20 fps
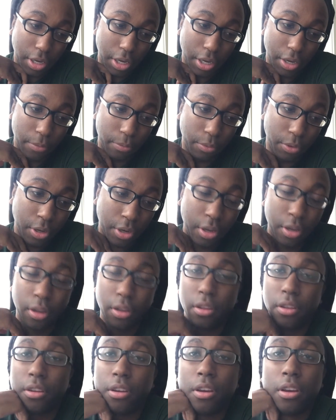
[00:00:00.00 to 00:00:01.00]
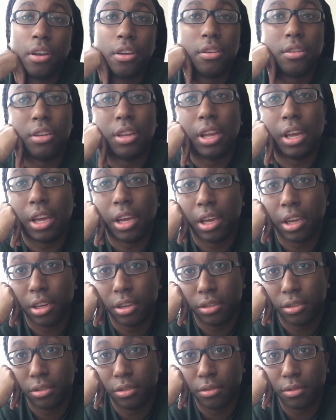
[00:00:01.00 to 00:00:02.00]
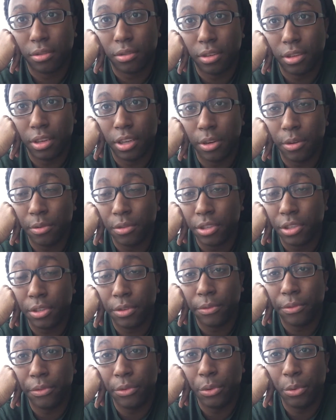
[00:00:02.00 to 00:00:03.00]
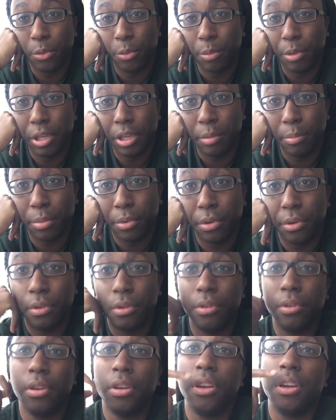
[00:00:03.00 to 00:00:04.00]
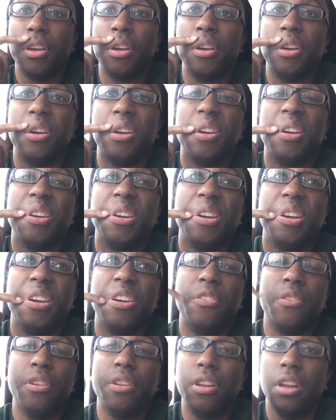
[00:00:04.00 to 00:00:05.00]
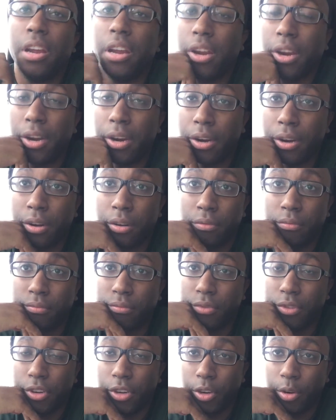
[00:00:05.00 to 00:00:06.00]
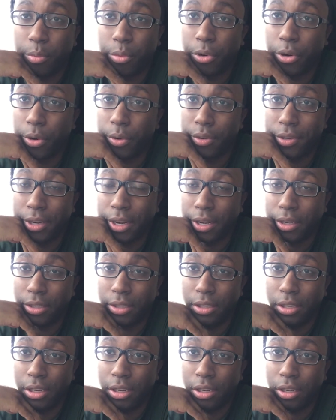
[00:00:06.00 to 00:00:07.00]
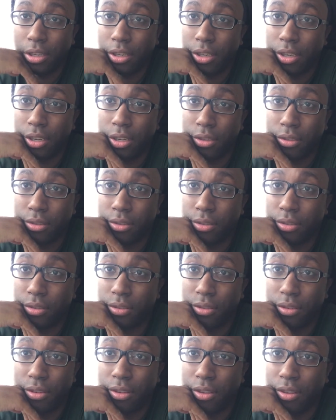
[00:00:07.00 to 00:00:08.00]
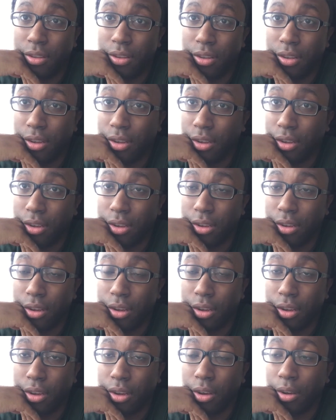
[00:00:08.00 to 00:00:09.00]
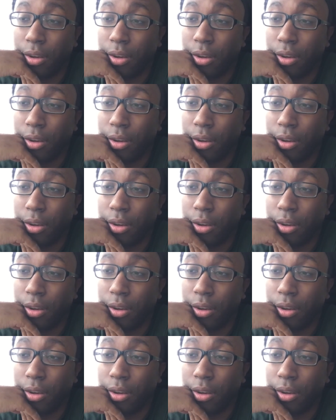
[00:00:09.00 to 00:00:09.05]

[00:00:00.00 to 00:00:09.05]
If y'all thought that there were just a few people here and there, protesting against the